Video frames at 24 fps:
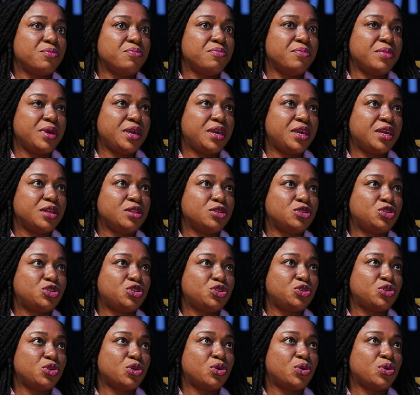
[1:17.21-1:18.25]
Making
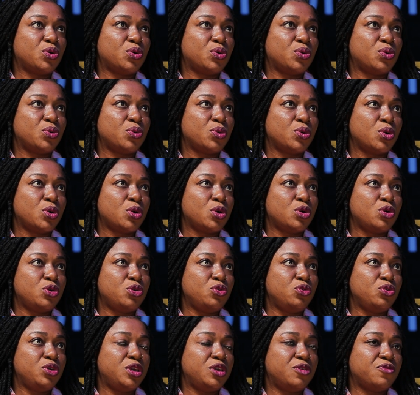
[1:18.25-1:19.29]
sure
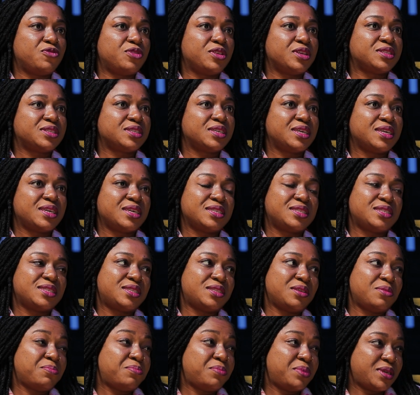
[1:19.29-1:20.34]
you give these kids
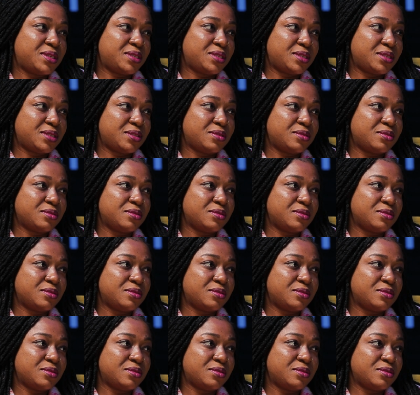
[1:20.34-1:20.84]
the best,